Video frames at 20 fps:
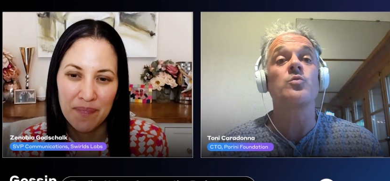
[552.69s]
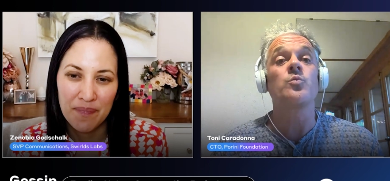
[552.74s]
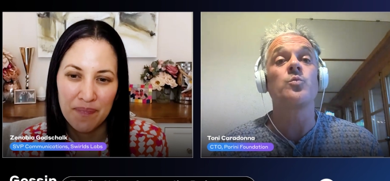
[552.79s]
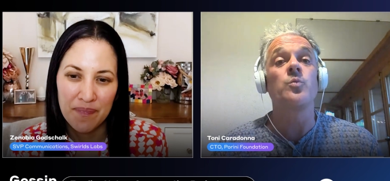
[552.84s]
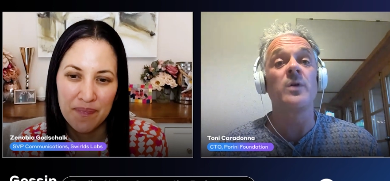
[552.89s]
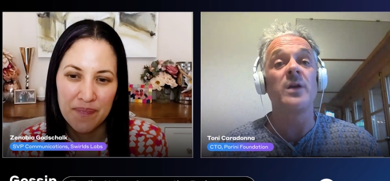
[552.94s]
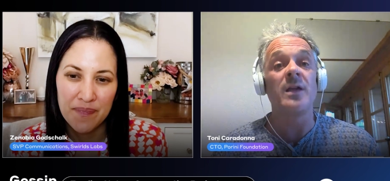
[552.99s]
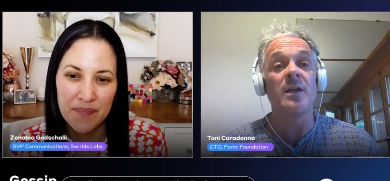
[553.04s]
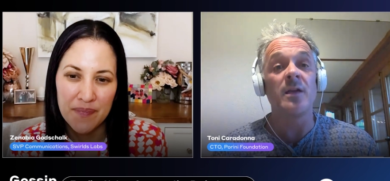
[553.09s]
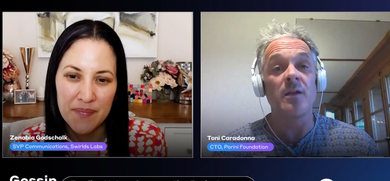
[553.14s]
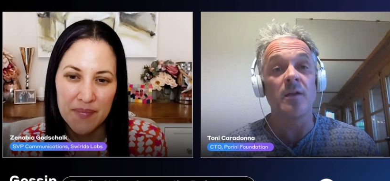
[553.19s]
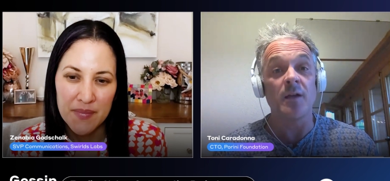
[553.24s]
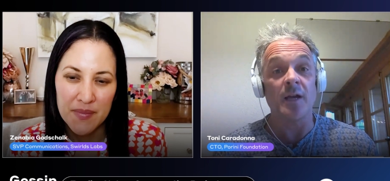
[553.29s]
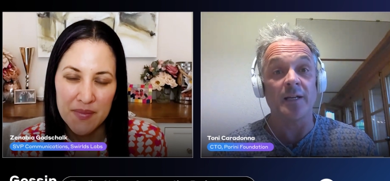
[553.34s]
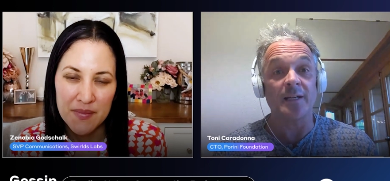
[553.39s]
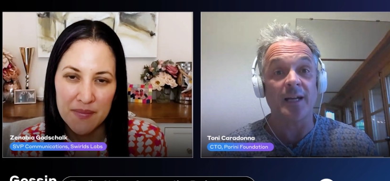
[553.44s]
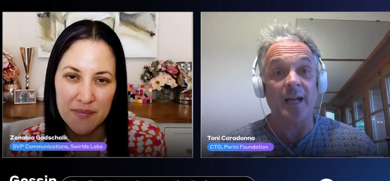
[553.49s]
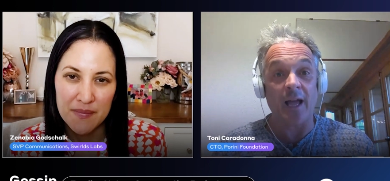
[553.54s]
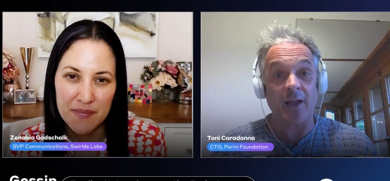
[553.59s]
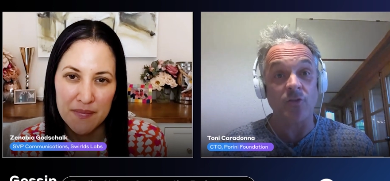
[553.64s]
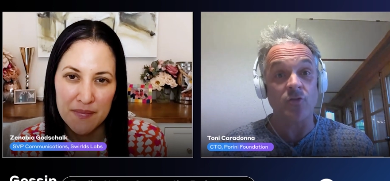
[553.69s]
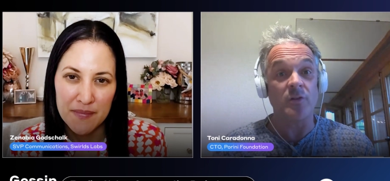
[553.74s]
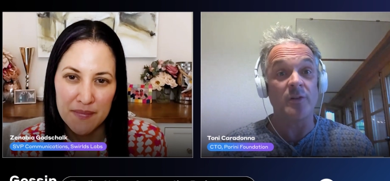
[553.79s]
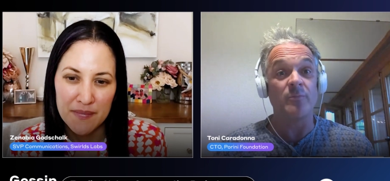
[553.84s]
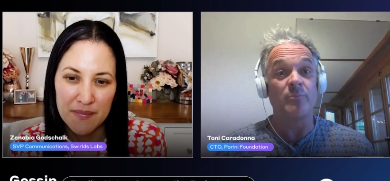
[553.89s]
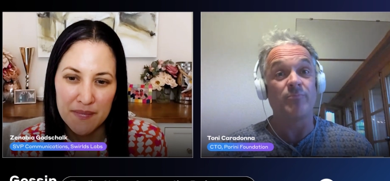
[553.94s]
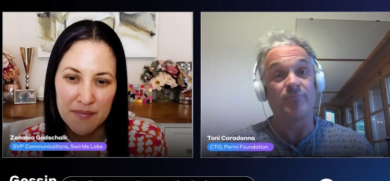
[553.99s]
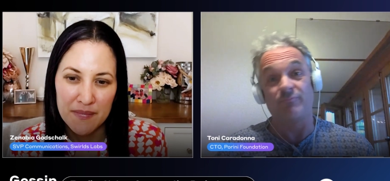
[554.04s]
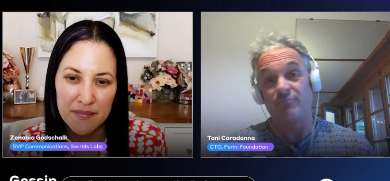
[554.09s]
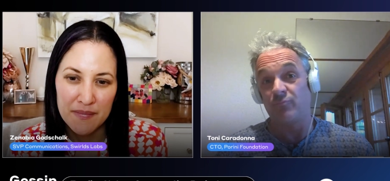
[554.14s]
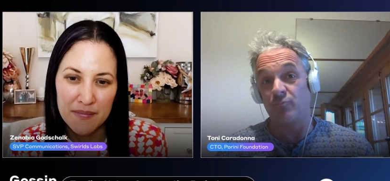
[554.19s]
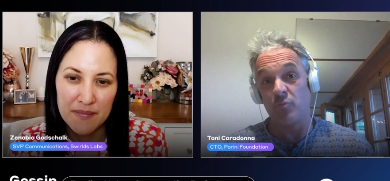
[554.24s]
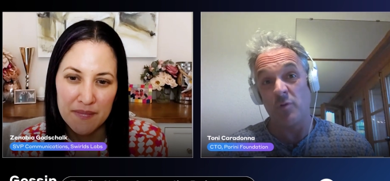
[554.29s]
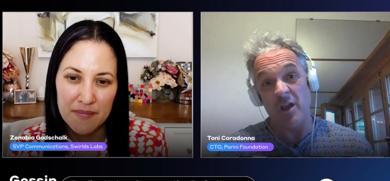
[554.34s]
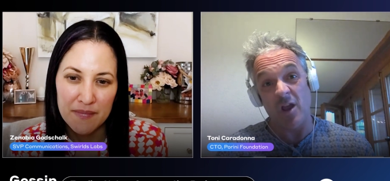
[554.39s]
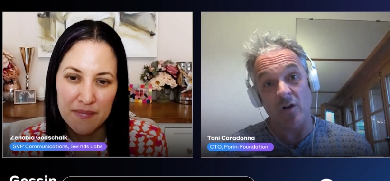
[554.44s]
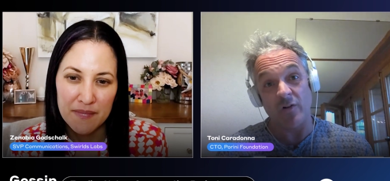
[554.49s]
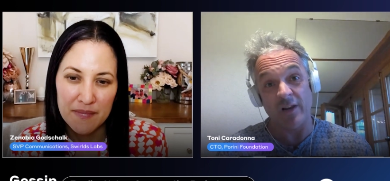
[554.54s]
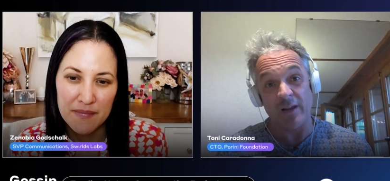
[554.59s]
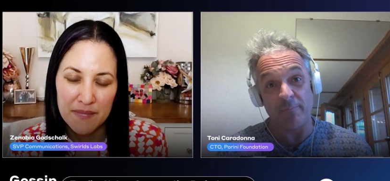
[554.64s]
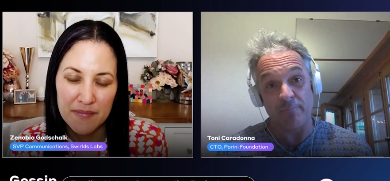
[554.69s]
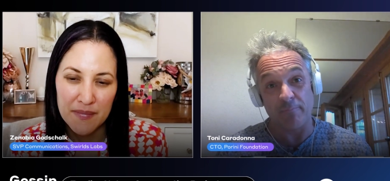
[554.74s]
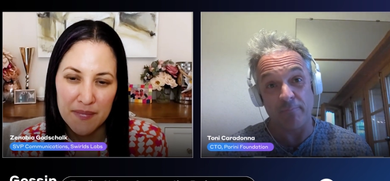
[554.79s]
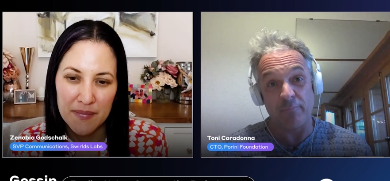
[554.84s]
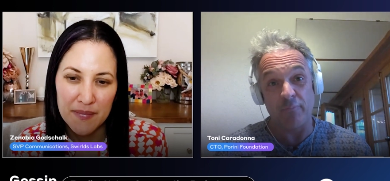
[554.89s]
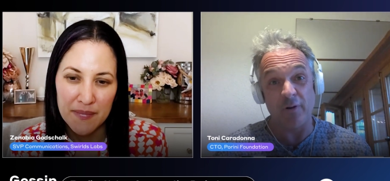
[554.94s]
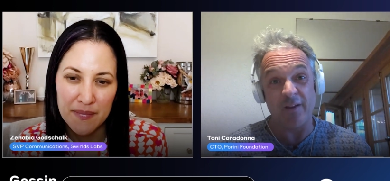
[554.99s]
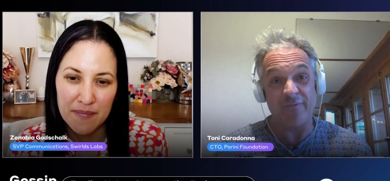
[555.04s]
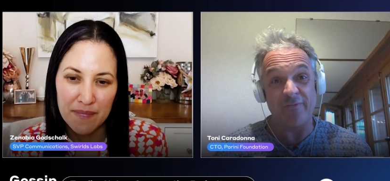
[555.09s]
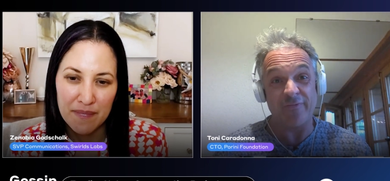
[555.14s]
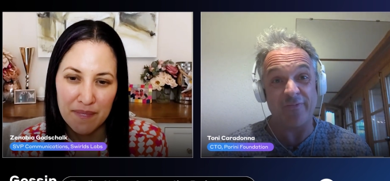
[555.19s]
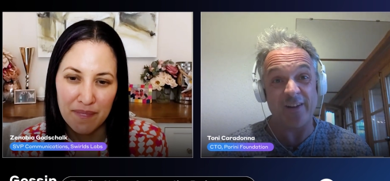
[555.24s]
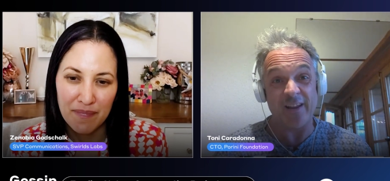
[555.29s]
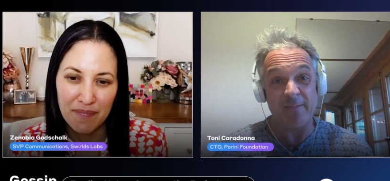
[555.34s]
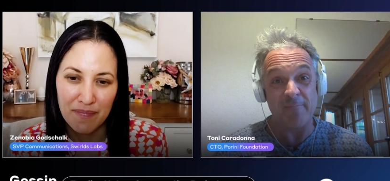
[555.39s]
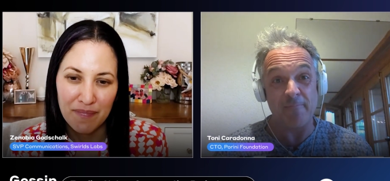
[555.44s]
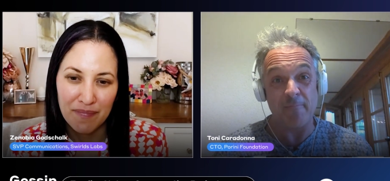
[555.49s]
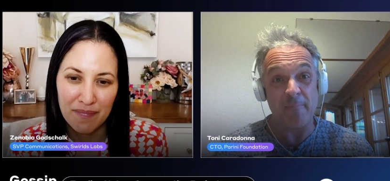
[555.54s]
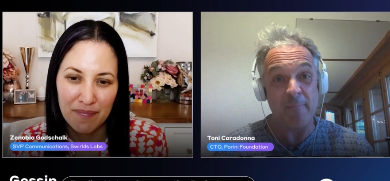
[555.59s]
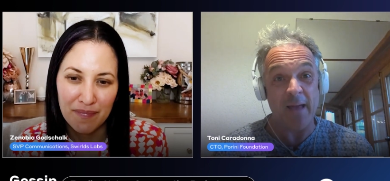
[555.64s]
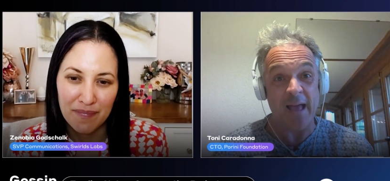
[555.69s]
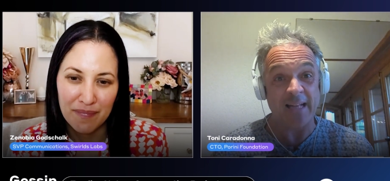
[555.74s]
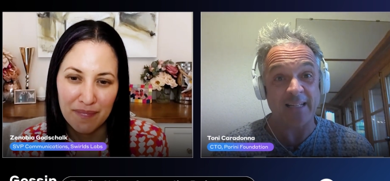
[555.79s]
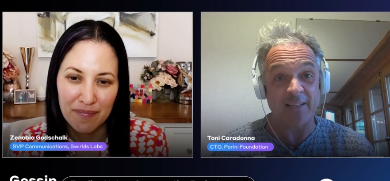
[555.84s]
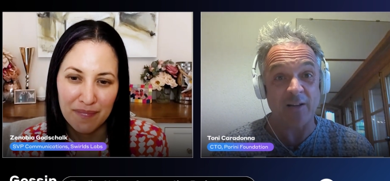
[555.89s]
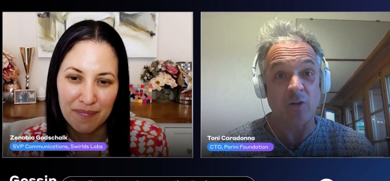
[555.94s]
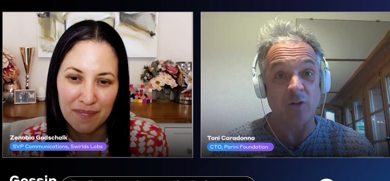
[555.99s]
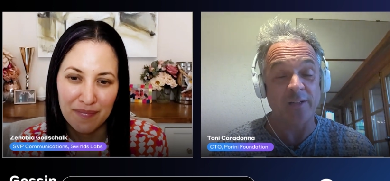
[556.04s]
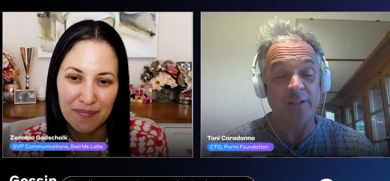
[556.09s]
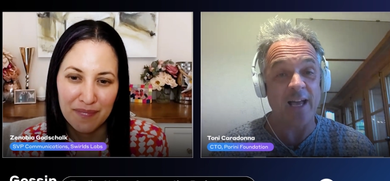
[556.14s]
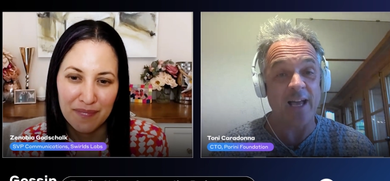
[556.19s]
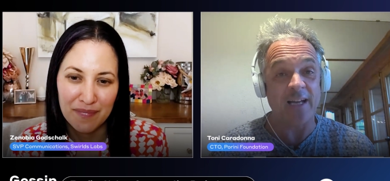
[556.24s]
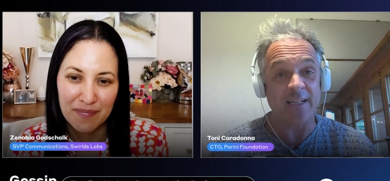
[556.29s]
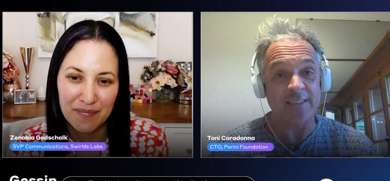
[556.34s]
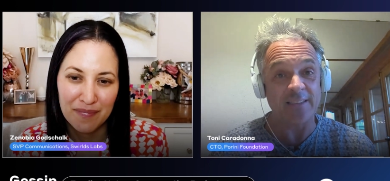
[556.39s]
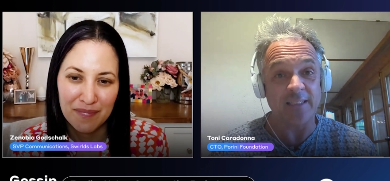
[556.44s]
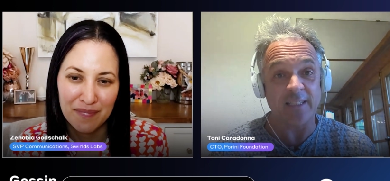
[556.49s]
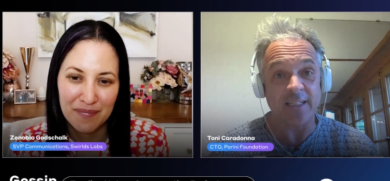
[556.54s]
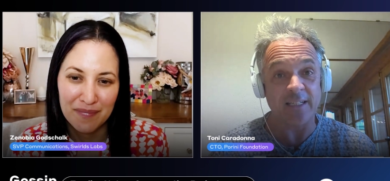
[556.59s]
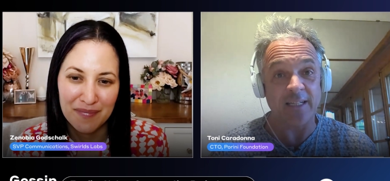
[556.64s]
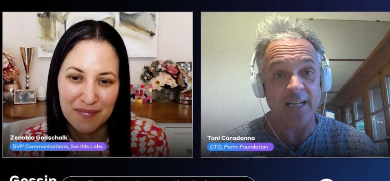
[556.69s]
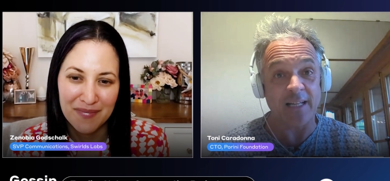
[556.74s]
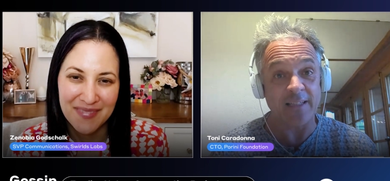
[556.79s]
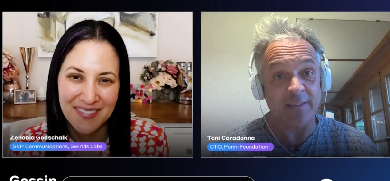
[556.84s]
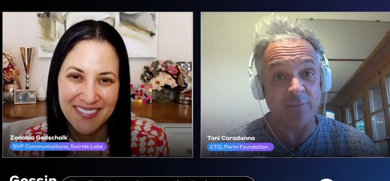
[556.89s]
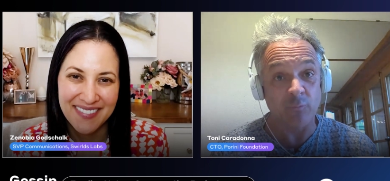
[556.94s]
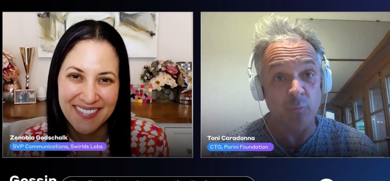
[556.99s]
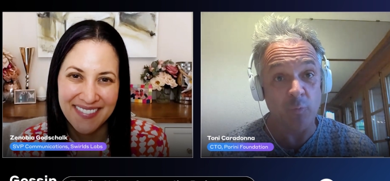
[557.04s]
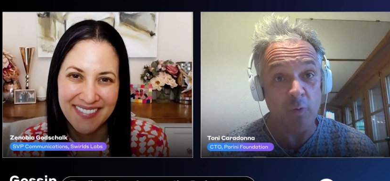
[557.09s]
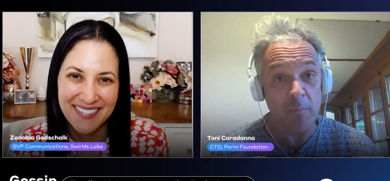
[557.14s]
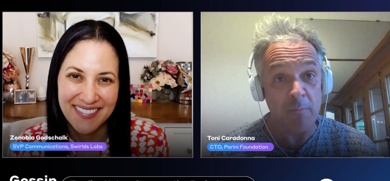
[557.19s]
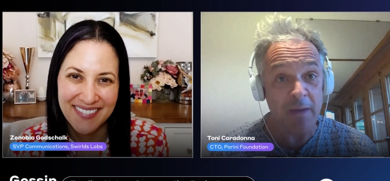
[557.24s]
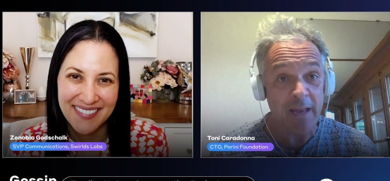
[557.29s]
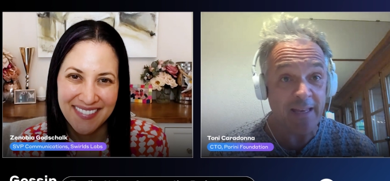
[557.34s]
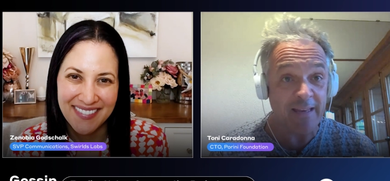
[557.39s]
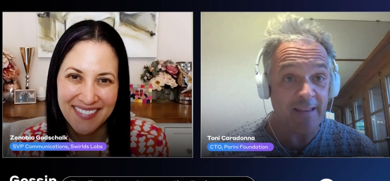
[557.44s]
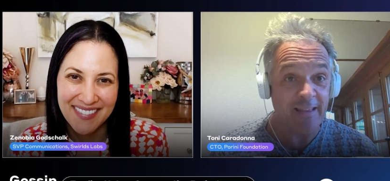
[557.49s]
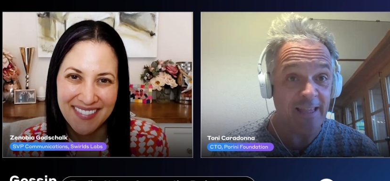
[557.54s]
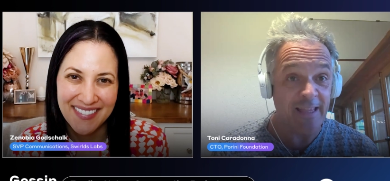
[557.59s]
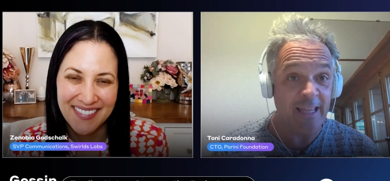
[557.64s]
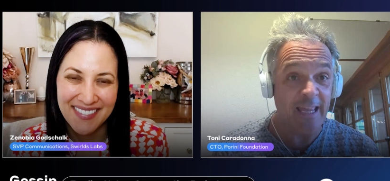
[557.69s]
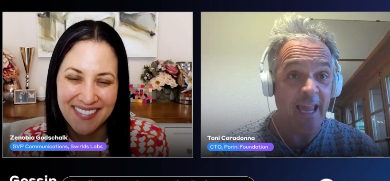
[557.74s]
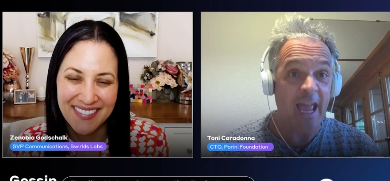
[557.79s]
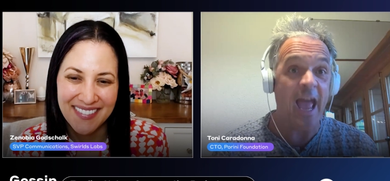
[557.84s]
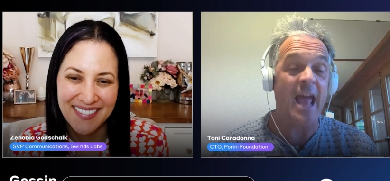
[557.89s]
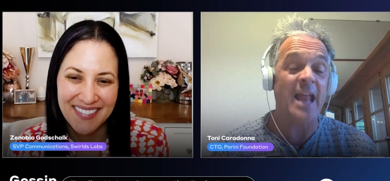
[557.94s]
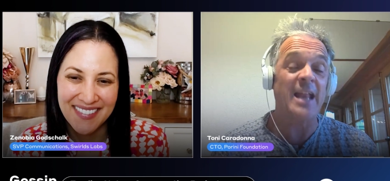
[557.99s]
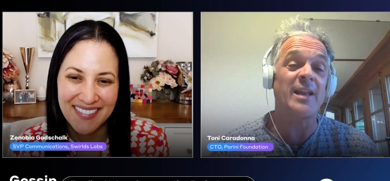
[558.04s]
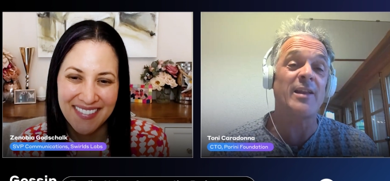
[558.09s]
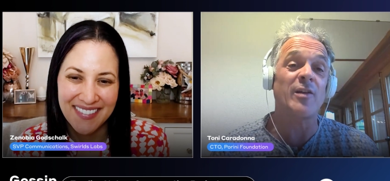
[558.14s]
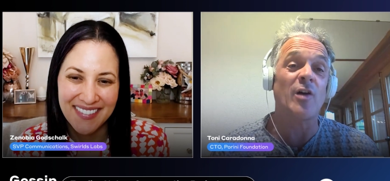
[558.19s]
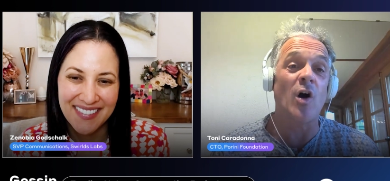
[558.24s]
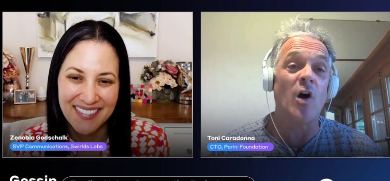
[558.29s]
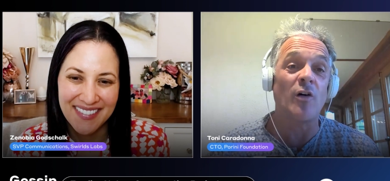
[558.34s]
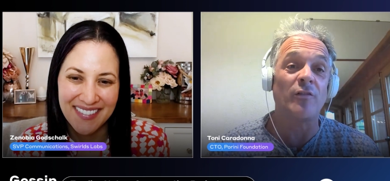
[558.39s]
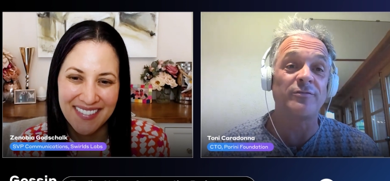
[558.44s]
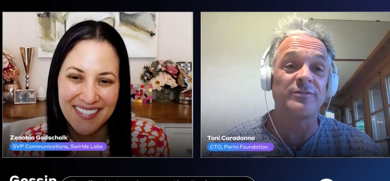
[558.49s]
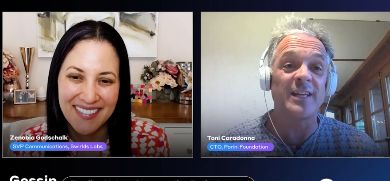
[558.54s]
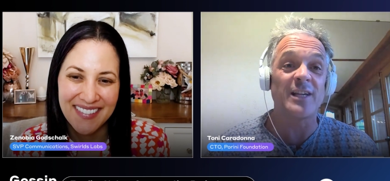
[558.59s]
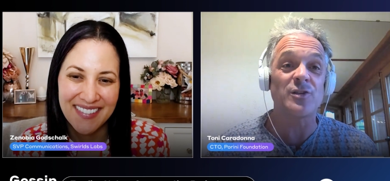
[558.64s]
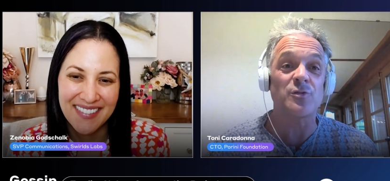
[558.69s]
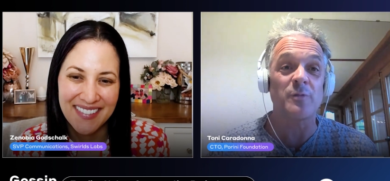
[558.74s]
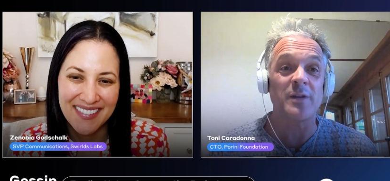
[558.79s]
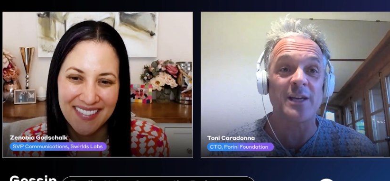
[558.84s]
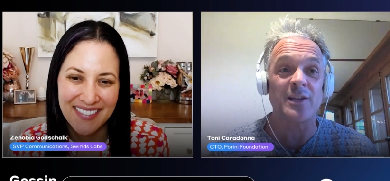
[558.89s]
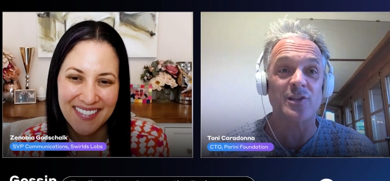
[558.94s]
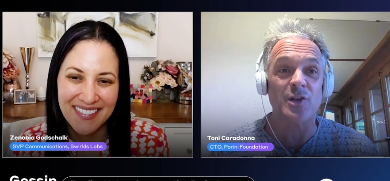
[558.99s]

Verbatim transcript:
Speaker 1: We uh, actually, we only briefly met online uh, and we meet the end of this week.